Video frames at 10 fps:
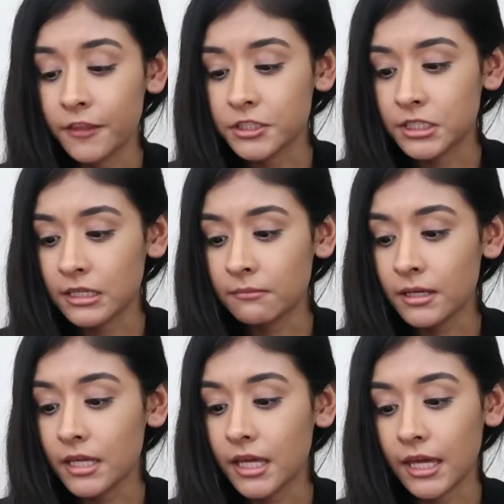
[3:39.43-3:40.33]
the
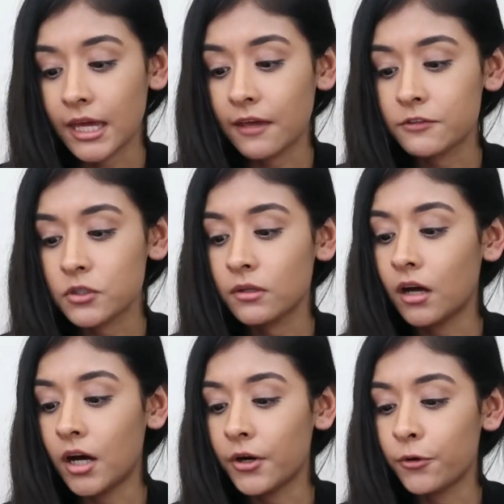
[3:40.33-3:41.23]
team gives you an
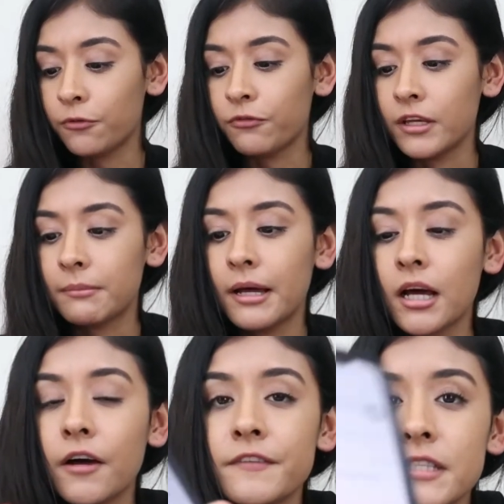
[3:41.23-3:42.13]
auto feedback of